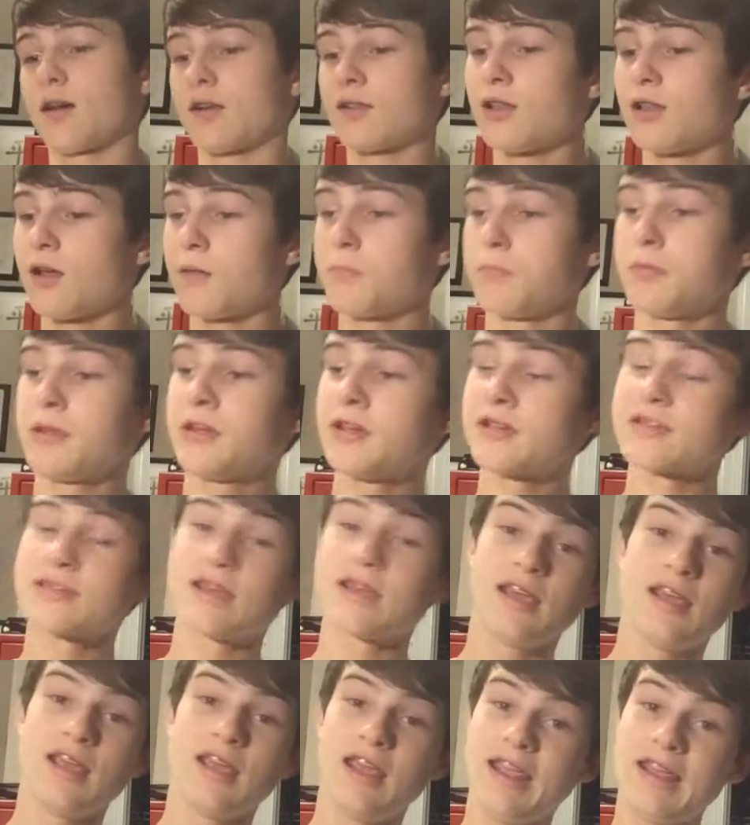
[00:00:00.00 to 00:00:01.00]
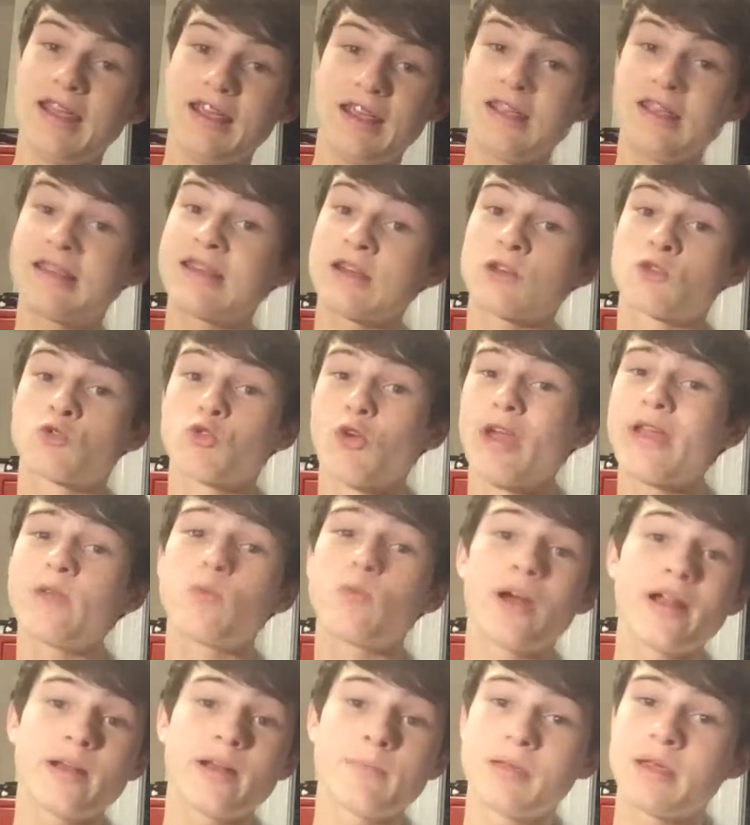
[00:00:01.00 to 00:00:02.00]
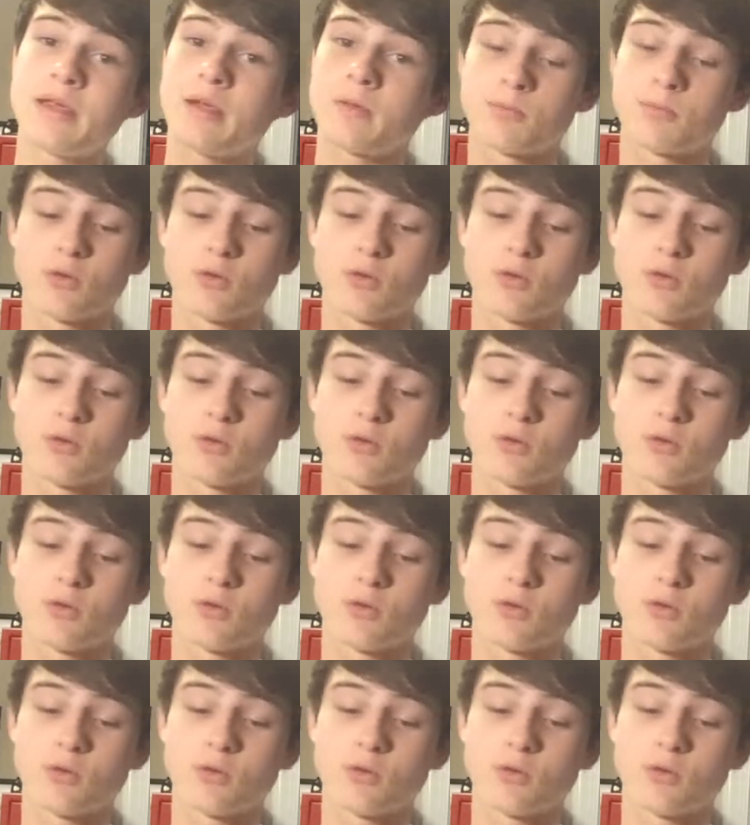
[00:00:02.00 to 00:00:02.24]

club, because it's a great way to